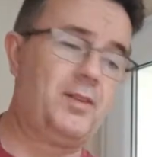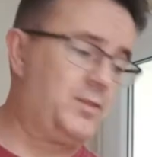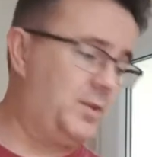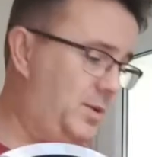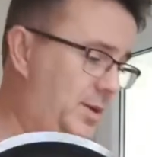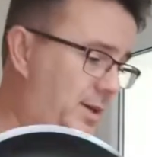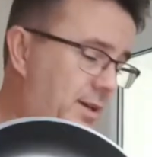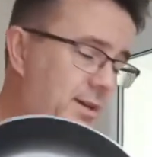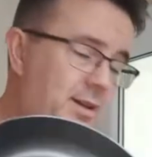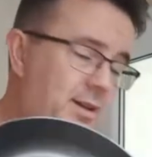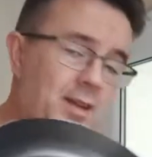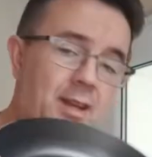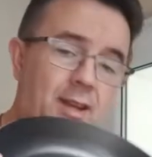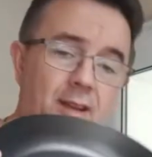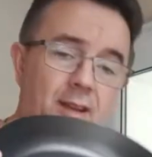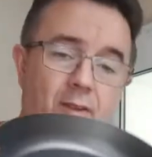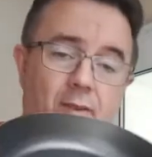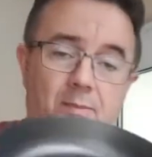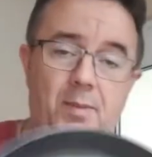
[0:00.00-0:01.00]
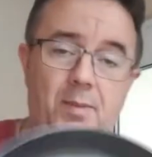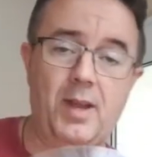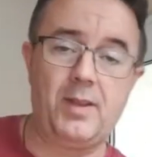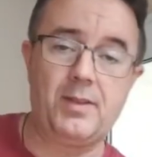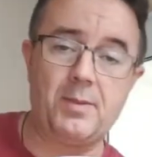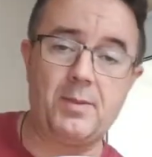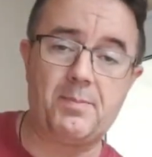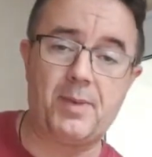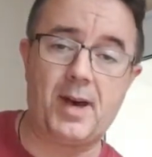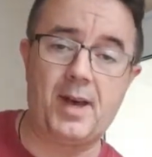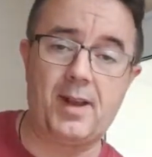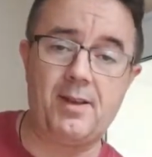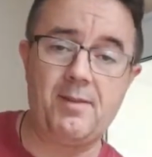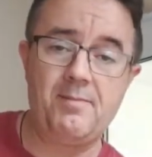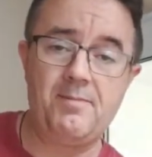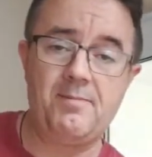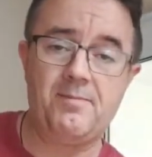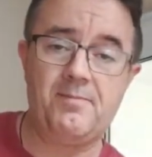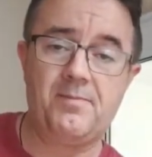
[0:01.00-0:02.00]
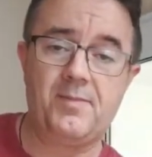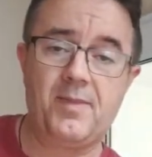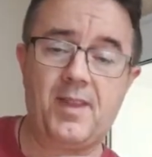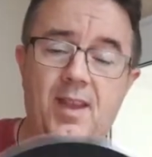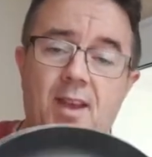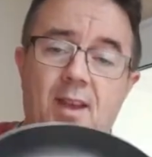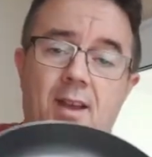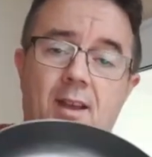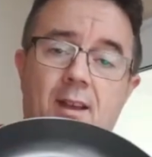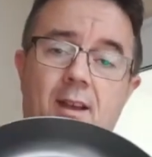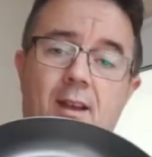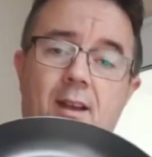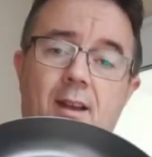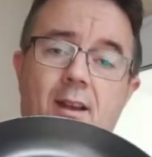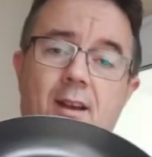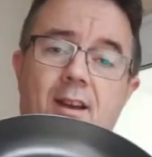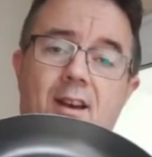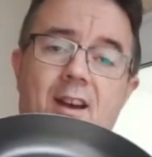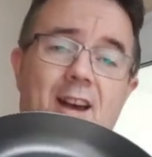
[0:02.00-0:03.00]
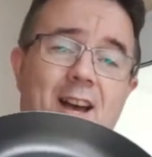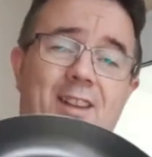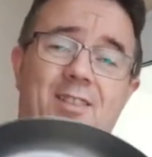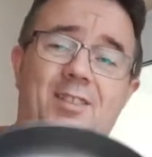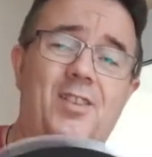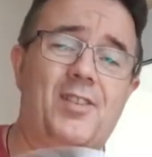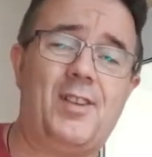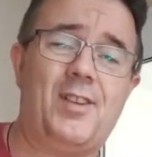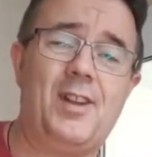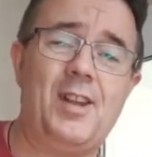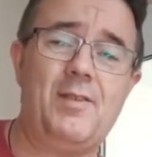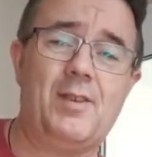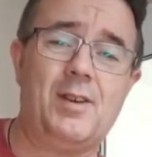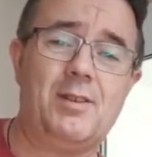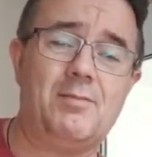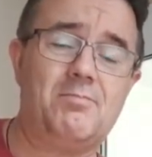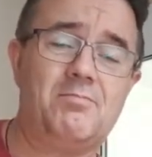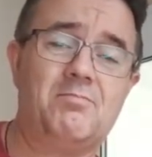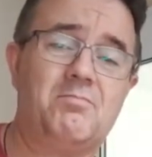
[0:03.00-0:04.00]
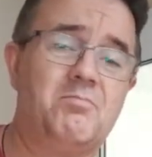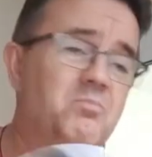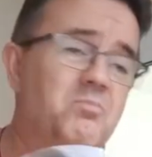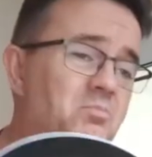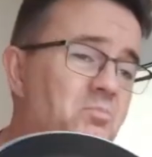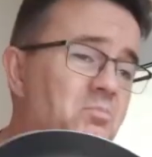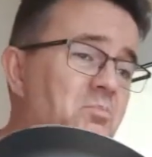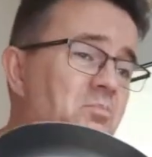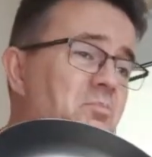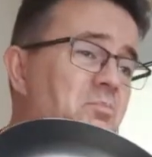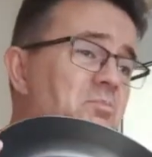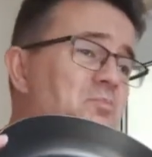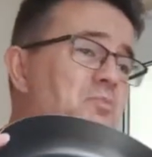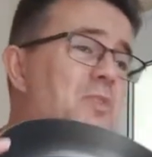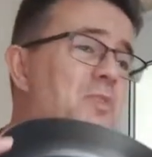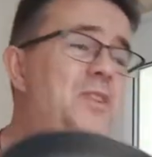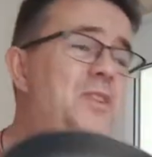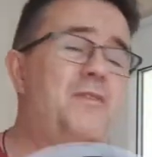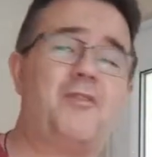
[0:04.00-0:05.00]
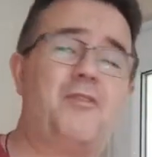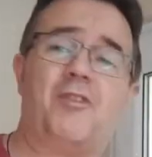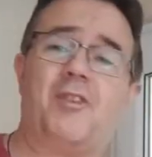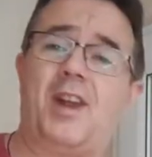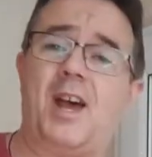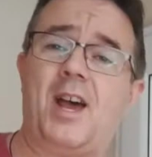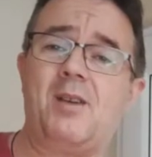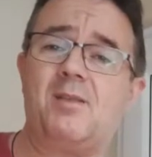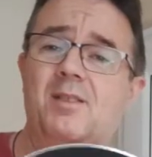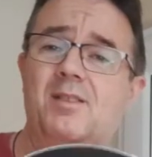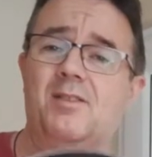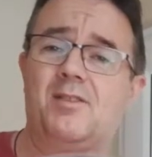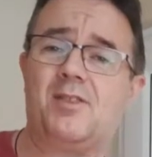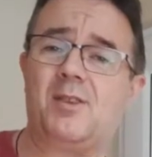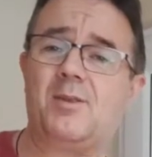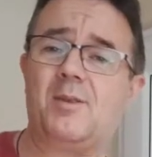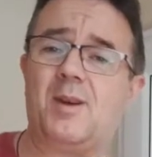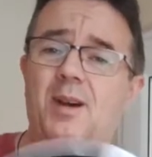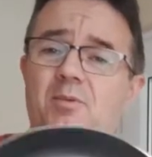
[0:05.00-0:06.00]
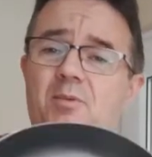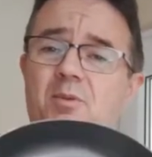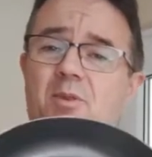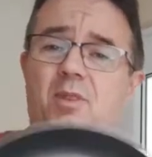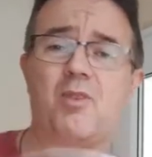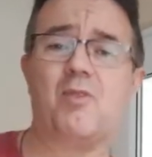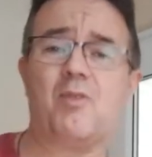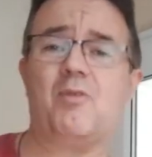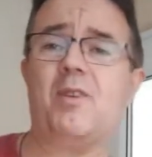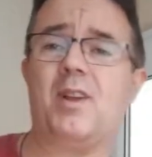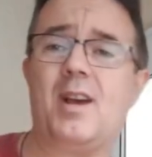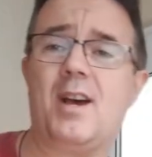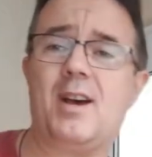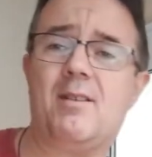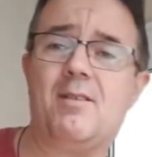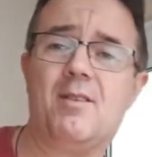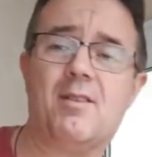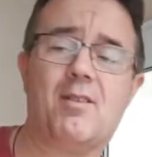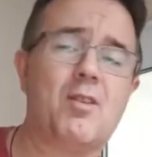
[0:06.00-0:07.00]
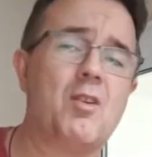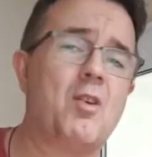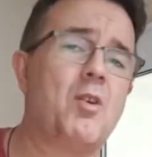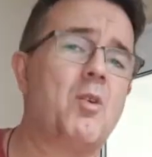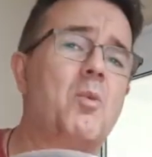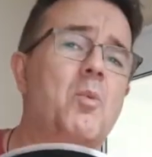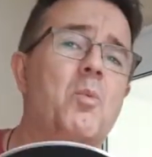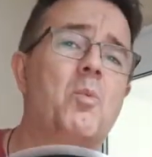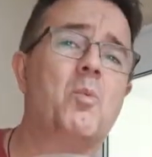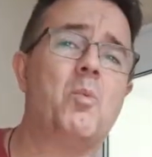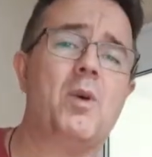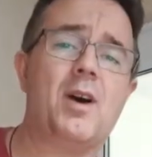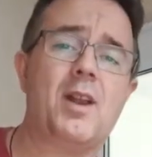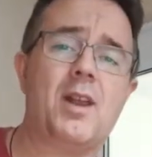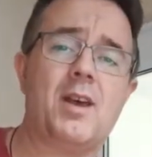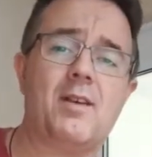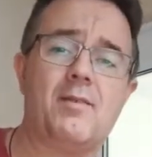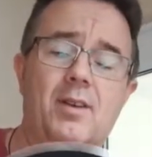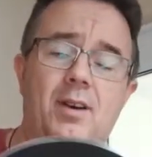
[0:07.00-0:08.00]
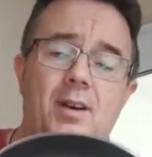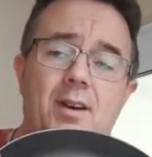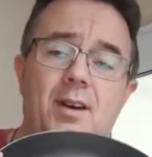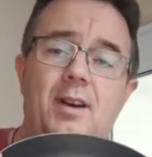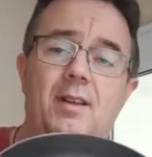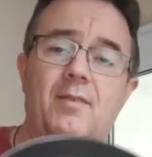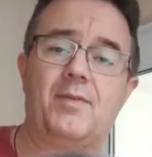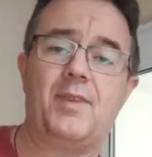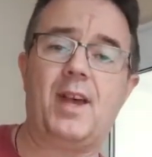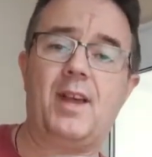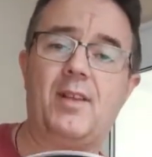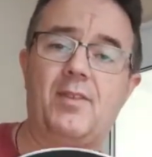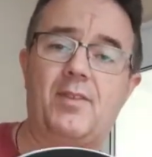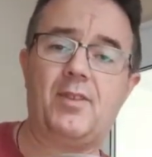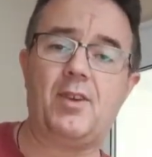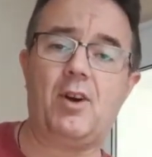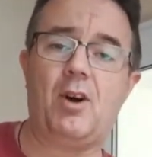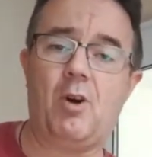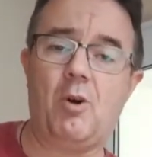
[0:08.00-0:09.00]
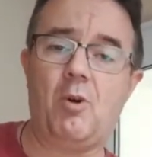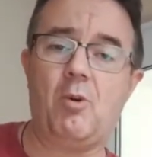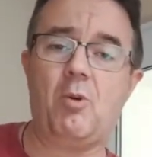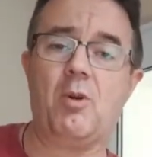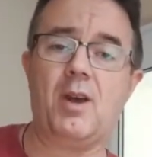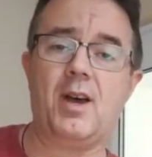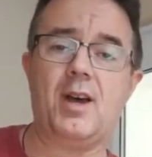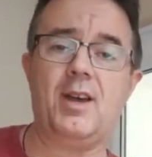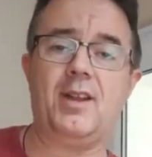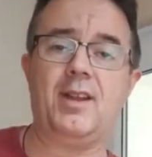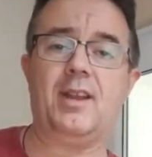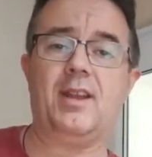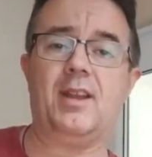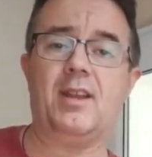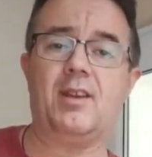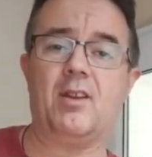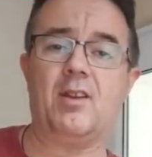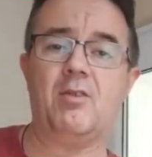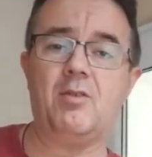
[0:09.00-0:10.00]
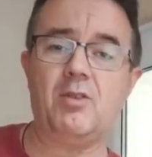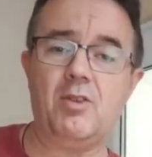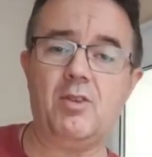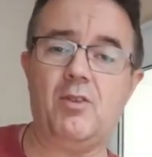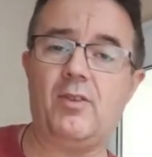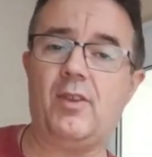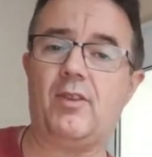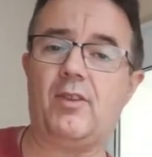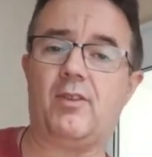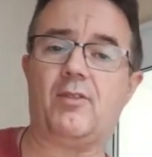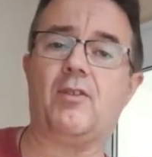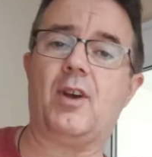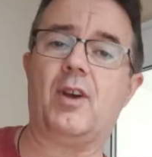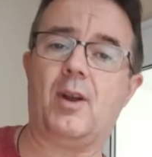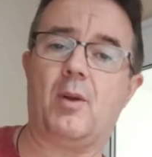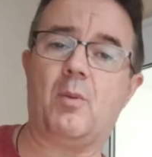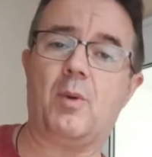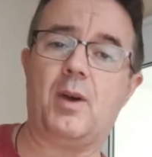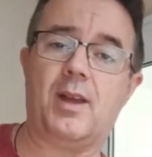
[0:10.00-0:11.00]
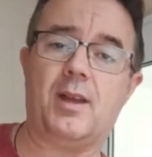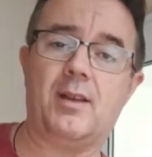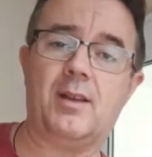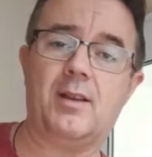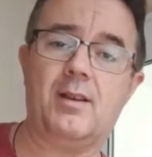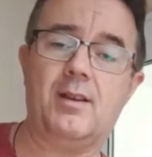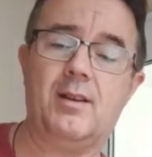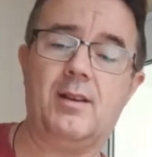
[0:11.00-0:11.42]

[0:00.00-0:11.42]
do it is make the batter and just leave it. Leave it for an hour, 2 hours, 3 hours, whatever. That's the whole idea. You don't use it straight away.